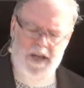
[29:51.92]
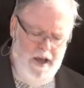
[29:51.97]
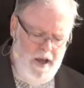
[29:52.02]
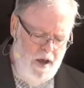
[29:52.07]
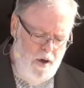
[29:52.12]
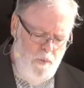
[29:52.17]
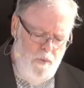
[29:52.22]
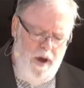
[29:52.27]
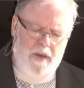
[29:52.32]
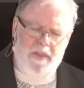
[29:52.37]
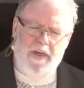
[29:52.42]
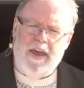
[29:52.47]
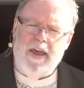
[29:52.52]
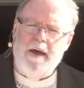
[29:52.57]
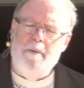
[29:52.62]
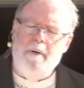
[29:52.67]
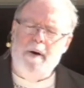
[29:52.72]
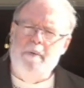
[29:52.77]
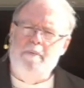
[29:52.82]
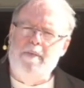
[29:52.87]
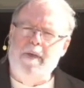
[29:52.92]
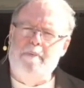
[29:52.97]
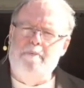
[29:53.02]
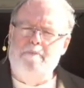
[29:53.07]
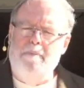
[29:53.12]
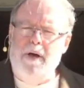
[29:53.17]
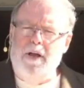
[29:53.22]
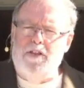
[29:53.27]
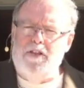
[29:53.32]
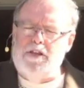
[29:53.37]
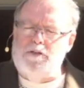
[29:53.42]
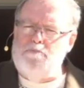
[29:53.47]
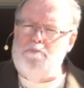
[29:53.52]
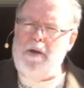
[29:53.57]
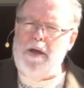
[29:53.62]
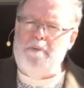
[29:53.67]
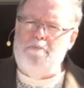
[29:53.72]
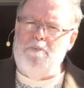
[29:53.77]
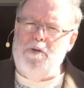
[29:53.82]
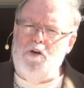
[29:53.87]
Well, they come up and they built this
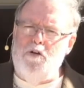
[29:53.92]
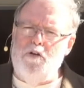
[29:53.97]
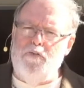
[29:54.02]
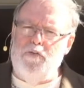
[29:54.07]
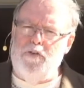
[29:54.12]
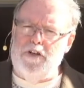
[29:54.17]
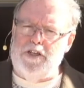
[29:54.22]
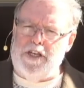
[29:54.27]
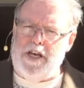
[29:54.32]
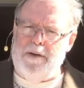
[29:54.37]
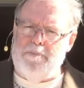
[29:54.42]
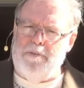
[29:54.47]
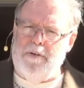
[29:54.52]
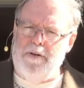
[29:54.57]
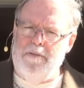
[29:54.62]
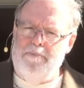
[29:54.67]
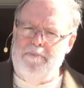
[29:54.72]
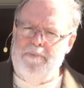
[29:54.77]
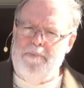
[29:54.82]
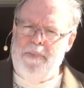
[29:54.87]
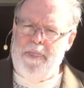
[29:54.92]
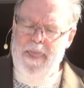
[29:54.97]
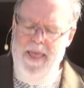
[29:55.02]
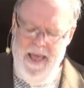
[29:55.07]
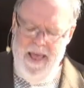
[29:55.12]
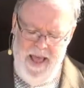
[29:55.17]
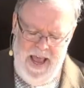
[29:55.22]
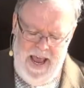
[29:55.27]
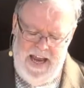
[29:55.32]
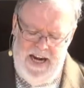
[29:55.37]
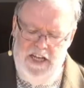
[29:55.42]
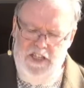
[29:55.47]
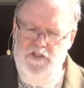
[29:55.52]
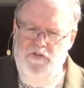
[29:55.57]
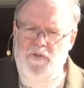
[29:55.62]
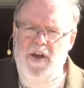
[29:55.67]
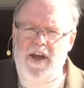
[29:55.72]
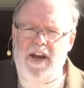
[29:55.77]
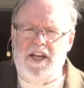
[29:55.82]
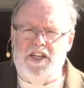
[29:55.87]
big, beautiful temple, and it's
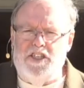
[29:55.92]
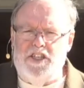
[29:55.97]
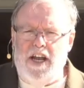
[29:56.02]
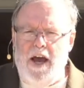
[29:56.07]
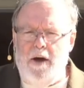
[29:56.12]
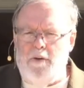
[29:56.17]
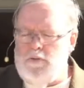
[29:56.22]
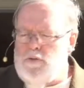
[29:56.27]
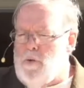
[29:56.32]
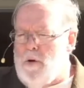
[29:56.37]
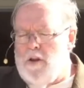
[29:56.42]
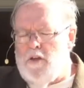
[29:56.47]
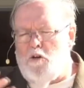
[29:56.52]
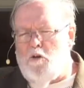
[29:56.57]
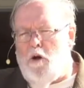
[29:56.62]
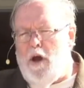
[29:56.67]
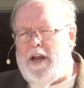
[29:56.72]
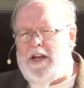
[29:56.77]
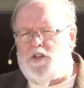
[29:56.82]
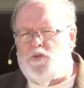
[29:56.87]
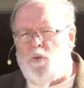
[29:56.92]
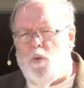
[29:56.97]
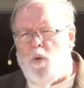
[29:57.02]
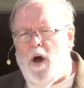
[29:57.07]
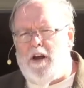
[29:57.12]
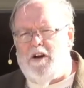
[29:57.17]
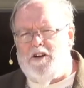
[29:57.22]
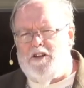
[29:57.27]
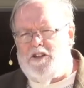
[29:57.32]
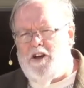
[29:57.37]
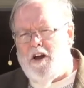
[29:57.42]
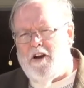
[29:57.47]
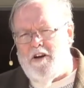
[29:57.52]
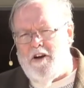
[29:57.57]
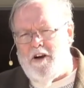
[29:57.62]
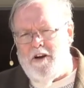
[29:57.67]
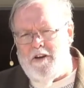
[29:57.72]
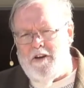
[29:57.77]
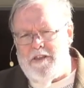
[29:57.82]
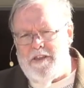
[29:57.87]
finished now. It was one of the greatest wonders on
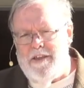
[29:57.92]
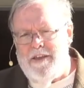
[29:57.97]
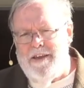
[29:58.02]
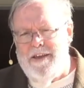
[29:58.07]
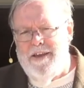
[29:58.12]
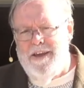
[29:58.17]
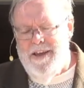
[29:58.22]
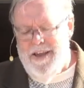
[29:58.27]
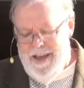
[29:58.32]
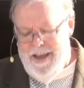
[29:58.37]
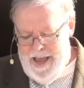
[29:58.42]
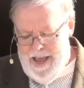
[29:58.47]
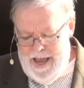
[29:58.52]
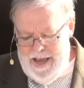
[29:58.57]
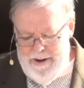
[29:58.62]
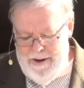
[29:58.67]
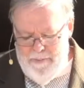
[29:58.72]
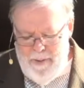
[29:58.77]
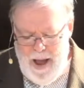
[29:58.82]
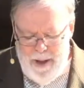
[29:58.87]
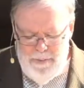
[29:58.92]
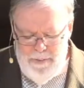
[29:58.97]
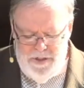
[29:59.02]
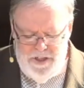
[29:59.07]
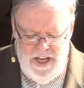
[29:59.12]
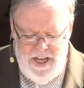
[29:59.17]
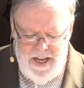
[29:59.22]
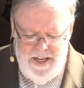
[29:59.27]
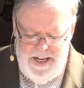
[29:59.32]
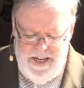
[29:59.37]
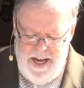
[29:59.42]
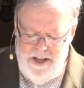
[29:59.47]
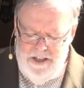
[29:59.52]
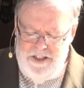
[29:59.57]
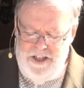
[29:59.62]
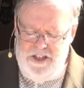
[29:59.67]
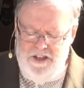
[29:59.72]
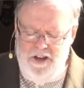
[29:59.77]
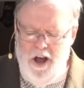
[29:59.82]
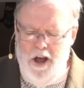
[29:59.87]
earth. And the Bible said, tells
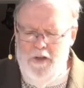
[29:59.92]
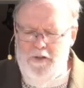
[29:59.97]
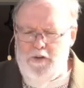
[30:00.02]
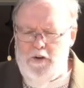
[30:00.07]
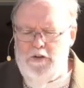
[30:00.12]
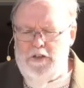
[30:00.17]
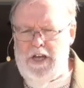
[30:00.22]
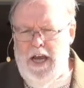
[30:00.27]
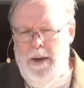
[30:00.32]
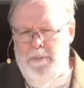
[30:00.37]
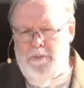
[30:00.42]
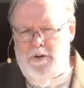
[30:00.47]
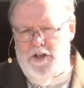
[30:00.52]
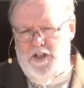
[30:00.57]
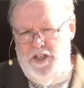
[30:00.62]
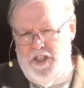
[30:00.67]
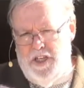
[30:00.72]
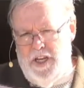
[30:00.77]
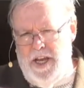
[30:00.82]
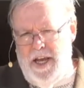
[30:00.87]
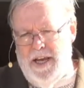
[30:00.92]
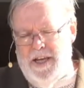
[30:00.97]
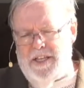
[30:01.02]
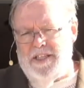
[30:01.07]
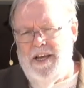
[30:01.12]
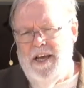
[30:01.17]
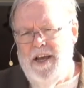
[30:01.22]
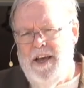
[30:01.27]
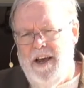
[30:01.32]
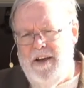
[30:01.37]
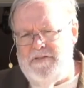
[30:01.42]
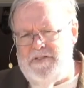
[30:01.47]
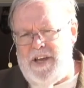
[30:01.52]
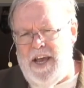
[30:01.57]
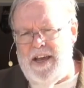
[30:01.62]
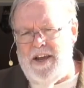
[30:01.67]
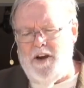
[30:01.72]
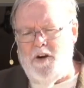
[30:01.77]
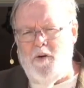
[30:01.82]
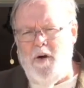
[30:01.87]
us all through chapter 6 of
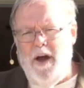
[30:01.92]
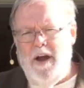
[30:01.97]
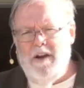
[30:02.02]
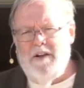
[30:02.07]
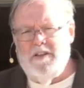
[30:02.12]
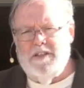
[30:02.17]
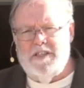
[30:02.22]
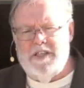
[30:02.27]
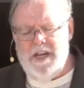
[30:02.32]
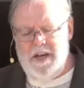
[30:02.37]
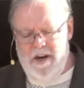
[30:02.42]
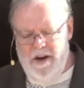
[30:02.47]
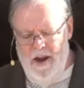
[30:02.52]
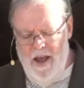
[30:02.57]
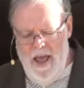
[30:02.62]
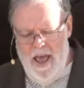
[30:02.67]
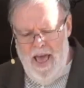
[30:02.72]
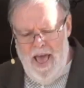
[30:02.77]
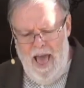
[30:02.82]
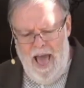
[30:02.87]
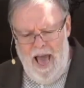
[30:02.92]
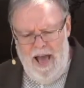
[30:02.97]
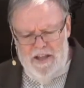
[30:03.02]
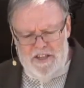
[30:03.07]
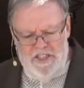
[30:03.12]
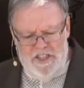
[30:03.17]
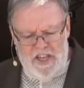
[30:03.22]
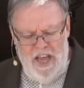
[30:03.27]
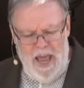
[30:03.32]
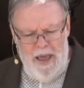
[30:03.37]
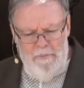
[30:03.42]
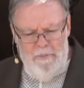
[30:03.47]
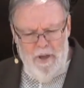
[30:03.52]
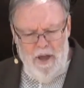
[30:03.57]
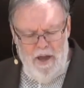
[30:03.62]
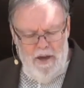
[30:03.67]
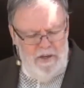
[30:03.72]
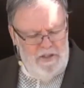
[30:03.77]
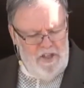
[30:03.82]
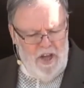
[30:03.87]
Second Chronicles here, how Samuel,
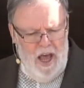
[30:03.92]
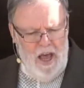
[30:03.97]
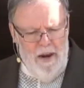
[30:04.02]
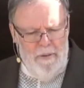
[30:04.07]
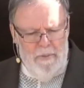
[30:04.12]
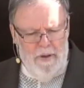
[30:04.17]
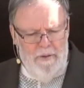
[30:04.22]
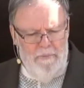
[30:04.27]
uh, Solomon